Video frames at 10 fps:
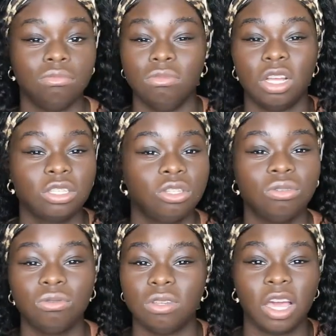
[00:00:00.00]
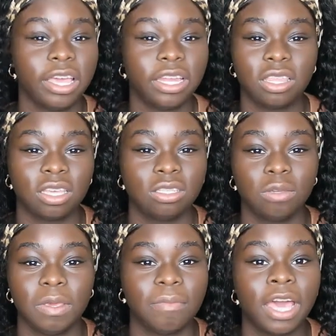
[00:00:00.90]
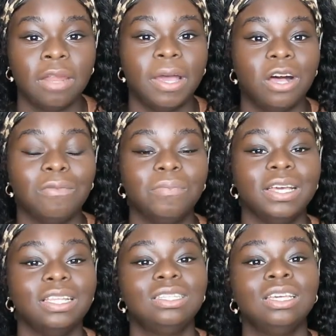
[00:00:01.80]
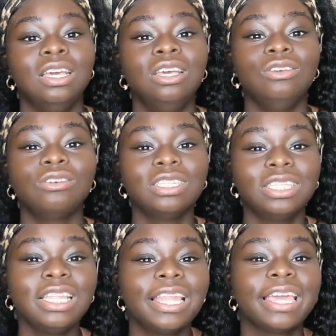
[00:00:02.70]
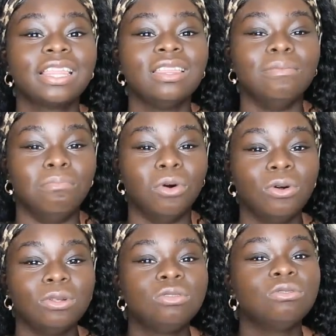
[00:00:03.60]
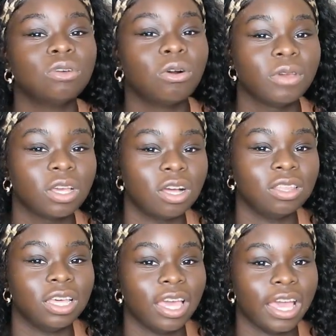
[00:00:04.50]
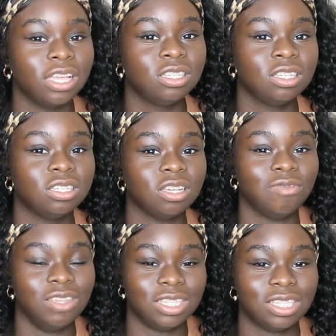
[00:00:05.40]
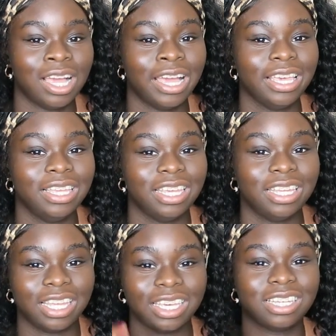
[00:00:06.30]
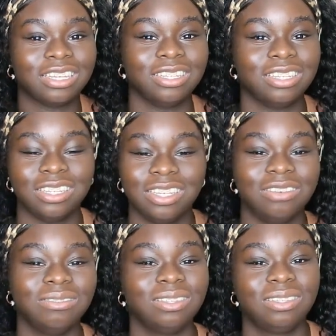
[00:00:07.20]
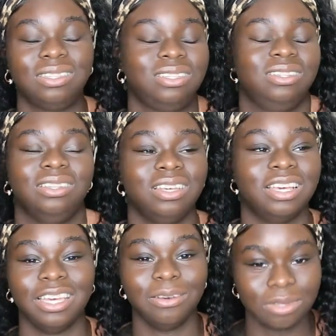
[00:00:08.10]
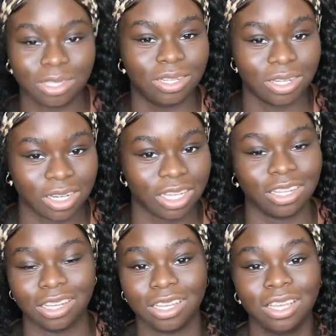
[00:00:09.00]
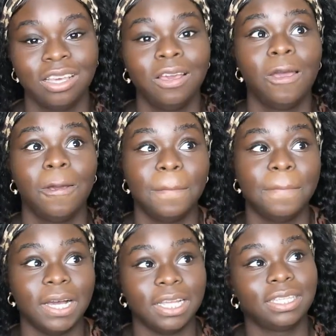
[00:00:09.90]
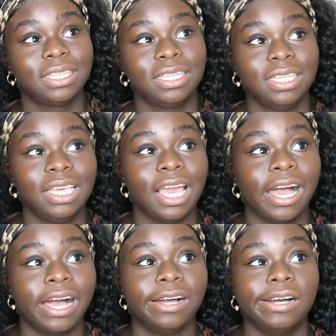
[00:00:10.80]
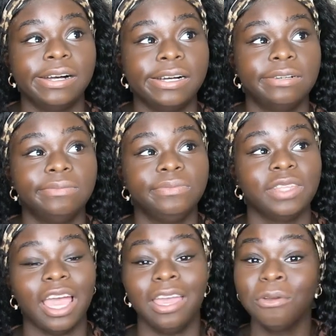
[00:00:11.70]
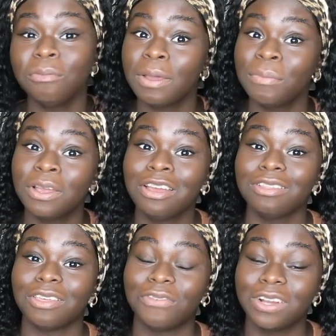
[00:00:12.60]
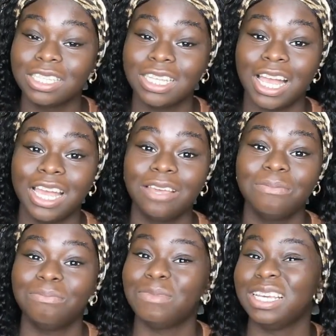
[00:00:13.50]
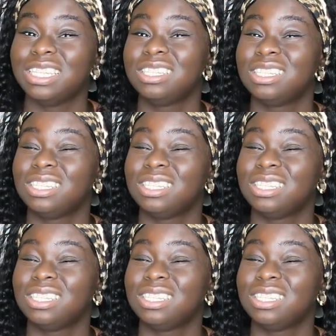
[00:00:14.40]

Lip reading: not anything to be mad about, but you could see like the mold growing on the edges of the sign, and like it was dirty. But yeah, I remember the first time my